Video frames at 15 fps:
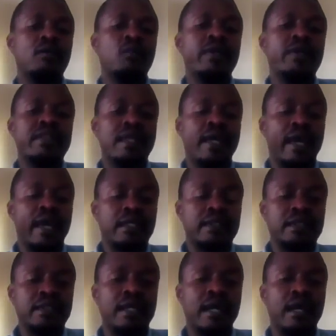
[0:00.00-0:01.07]
with the
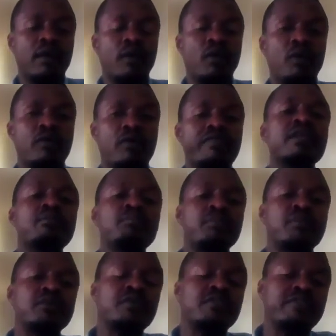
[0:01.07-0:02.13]
idea of
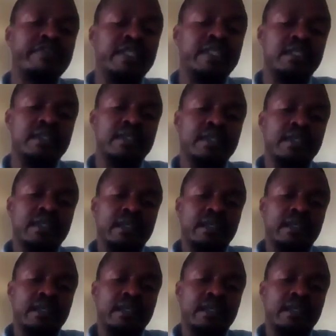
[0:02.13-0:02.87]
improving,